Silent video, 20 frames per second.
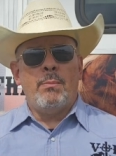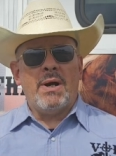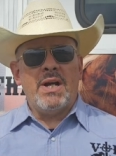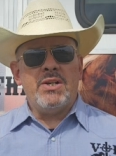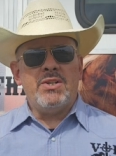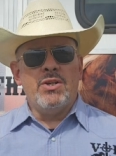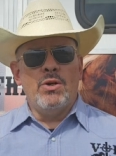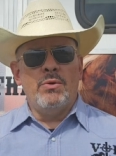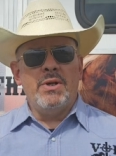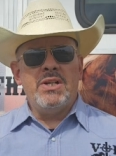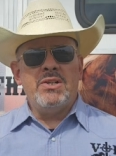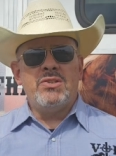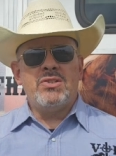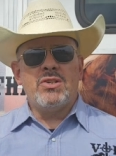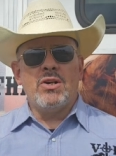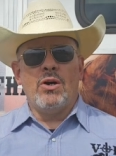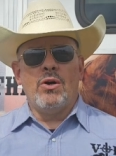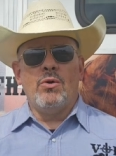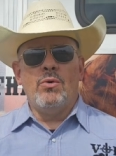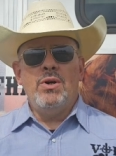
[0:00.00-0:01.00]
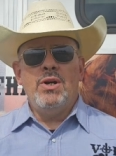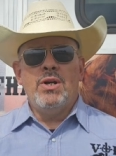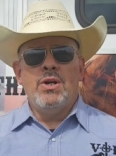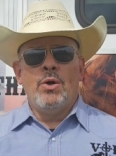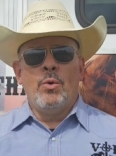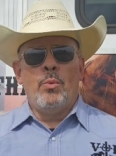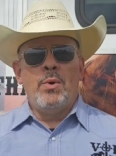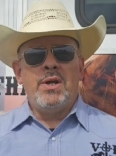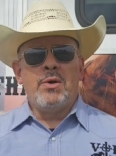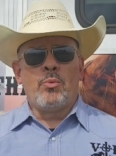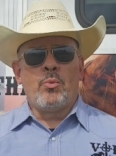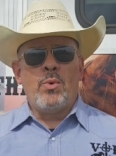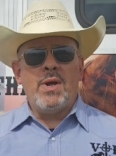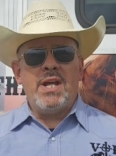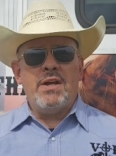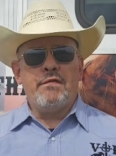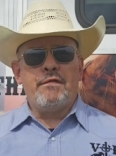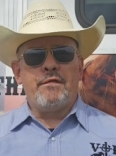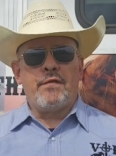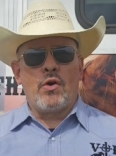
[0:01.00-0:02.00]
By doing so, we
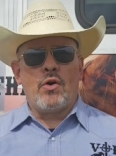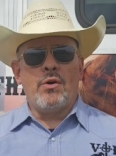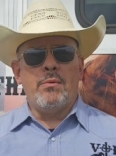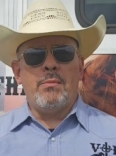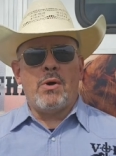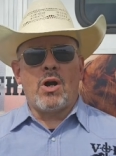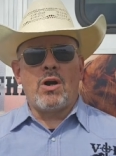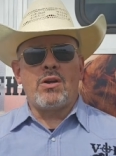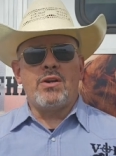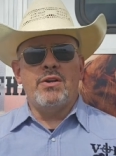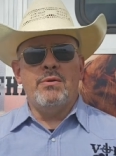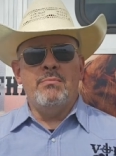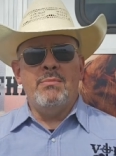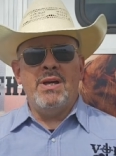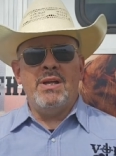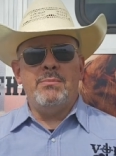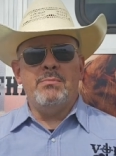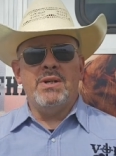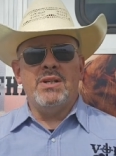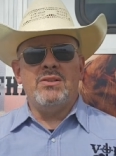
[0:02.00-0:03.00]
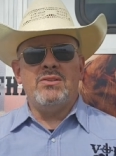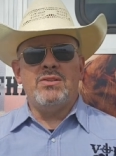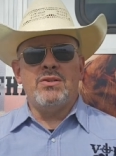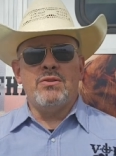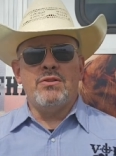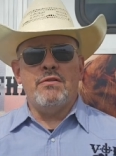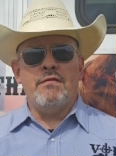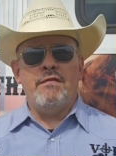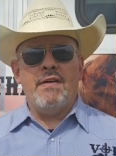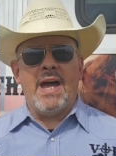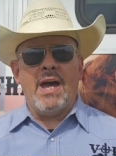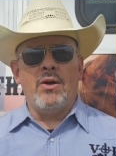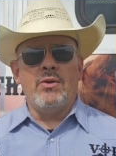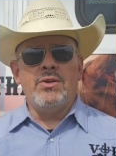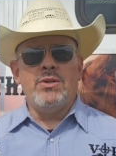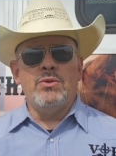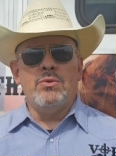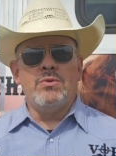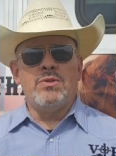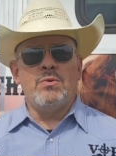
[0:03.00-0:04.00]
reaffirm our commitment to the
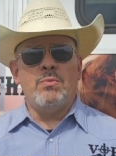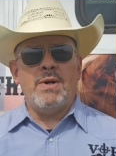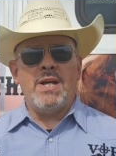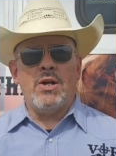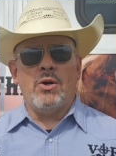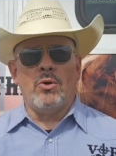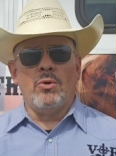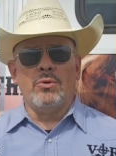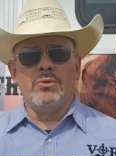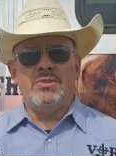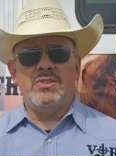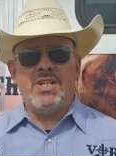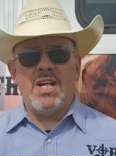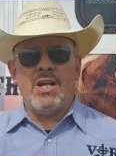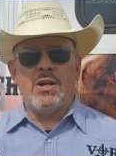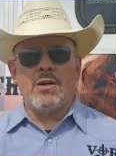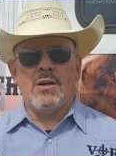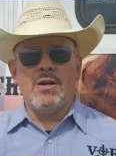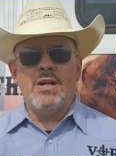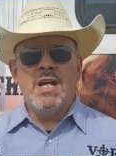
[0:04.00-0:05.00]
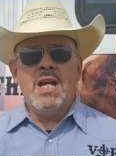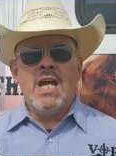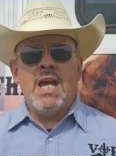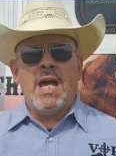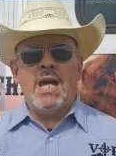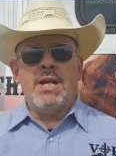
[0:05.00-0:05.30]
values we hold dear